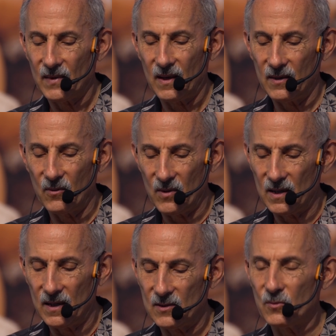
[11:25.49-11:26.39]
and
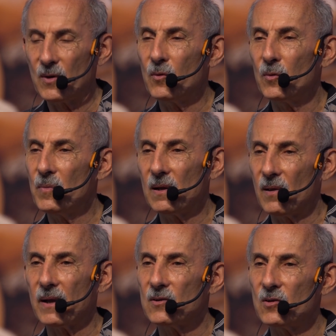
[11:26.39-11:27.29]
greetings we will be
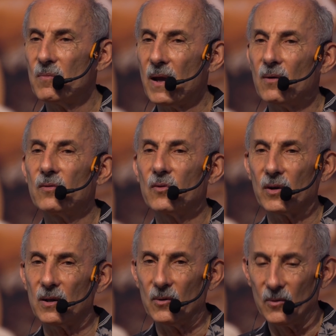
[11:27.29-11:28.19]
glad to mail for
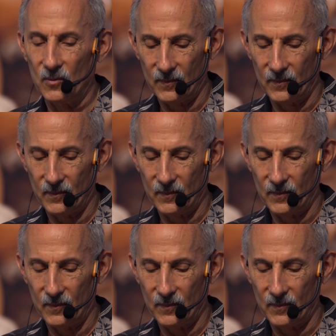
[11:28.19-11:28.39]
you.